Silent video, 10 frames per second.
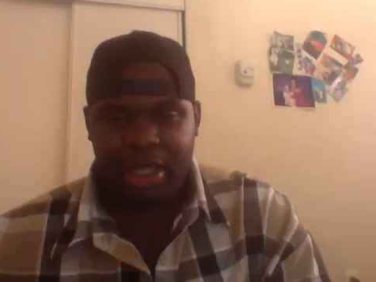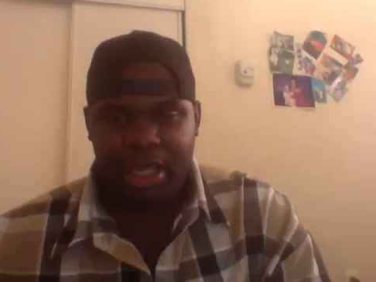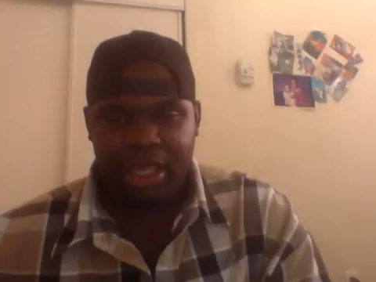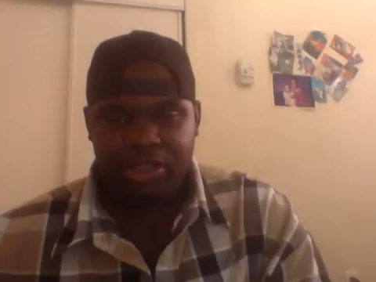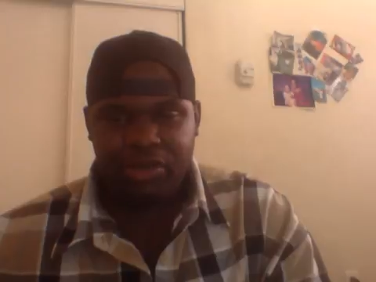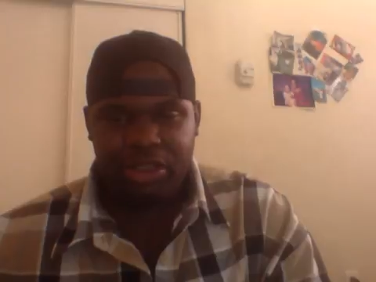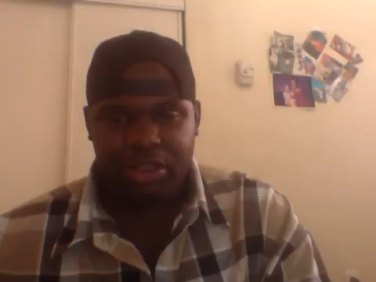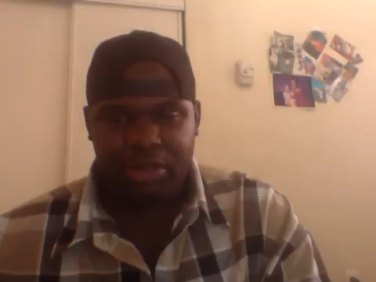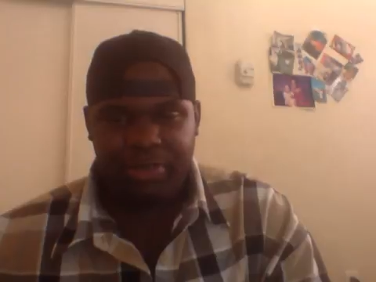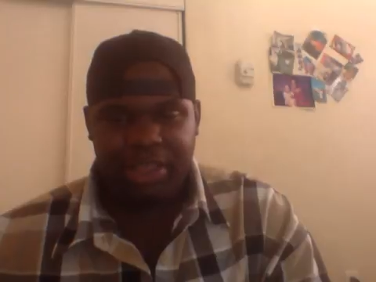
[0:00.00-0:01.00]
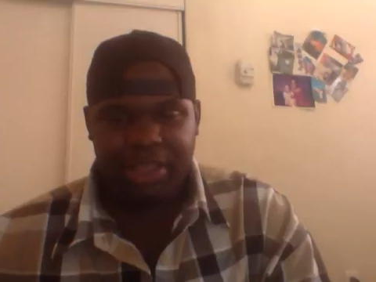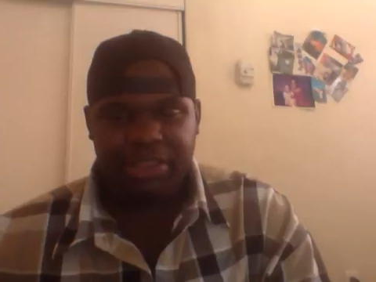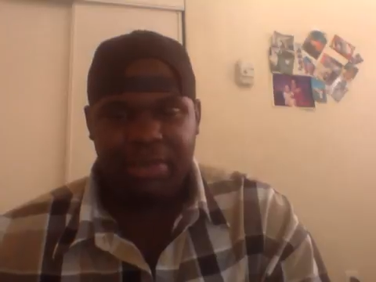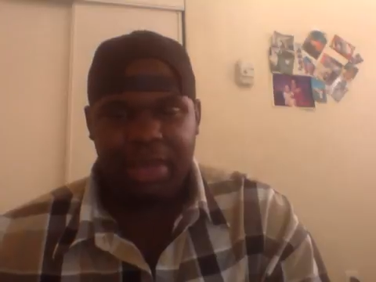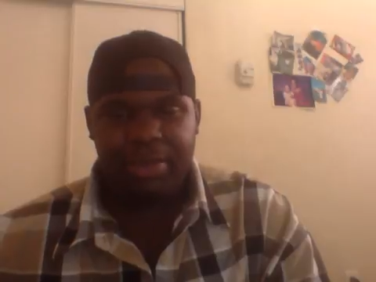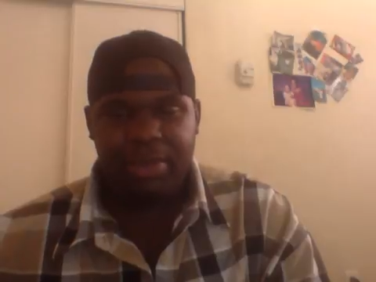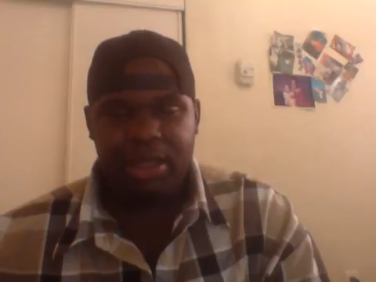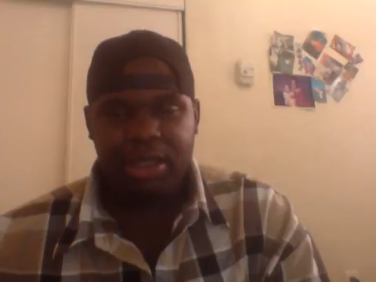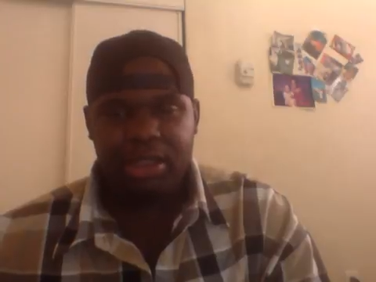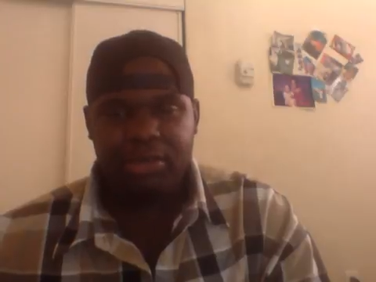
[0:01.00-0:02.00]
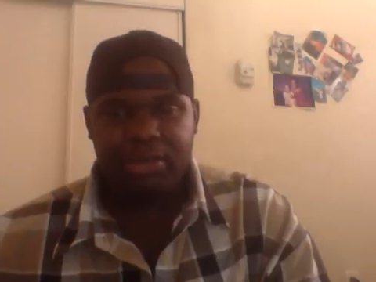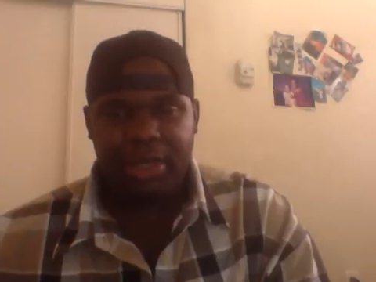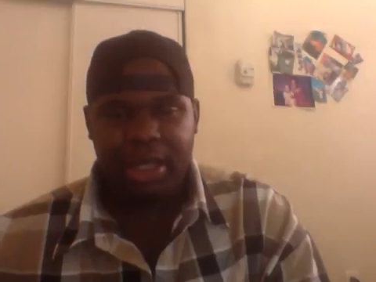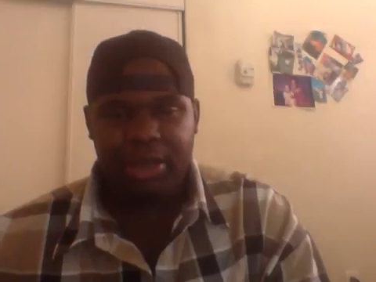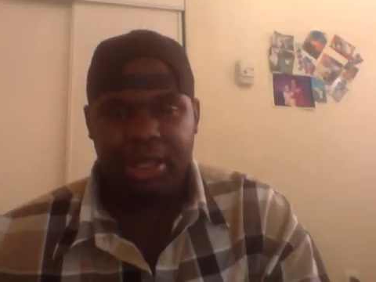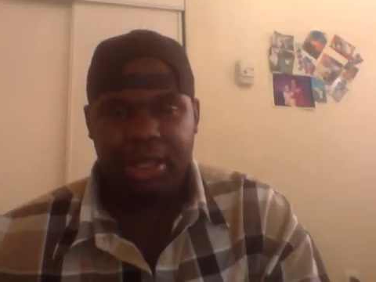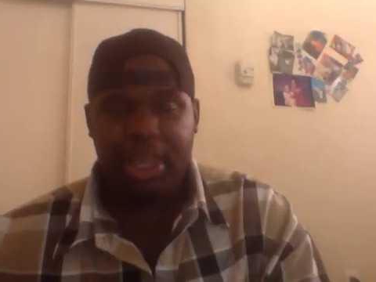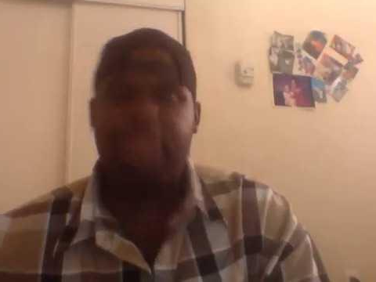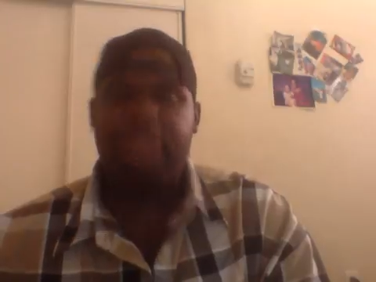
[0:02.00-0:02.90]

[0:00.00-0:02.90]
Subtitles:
answer it the best of my abilities right now, you guys.